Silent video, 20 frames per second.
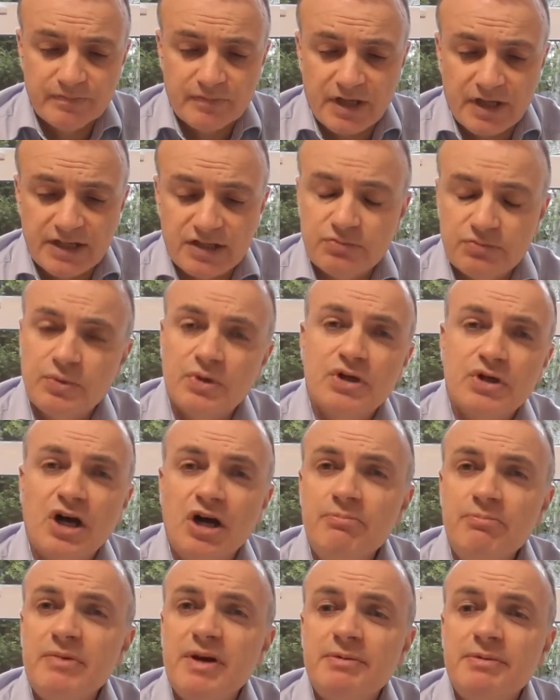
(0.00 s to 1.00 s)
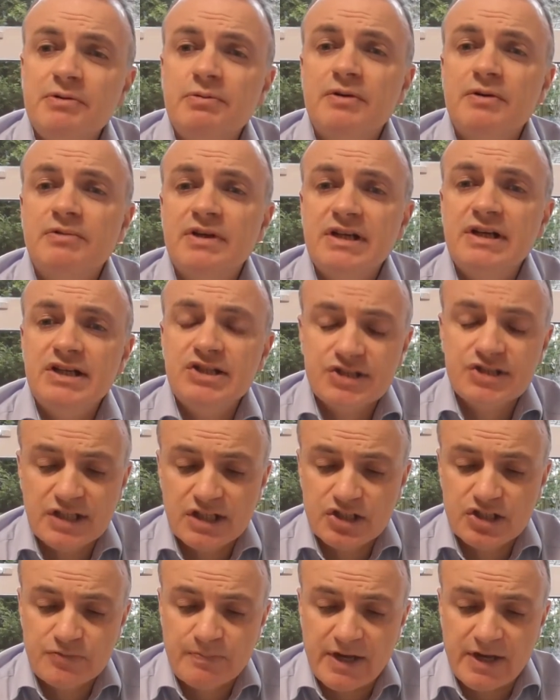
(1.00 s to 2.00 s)
and it will come maybe when we least
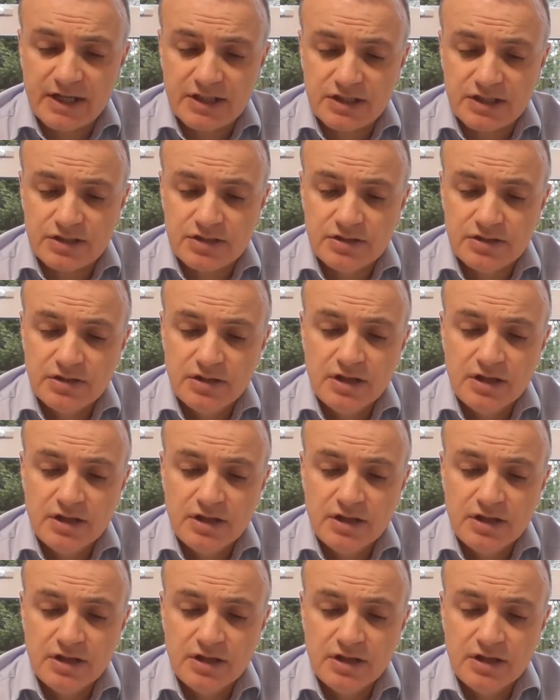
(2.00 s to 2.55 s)
expect it.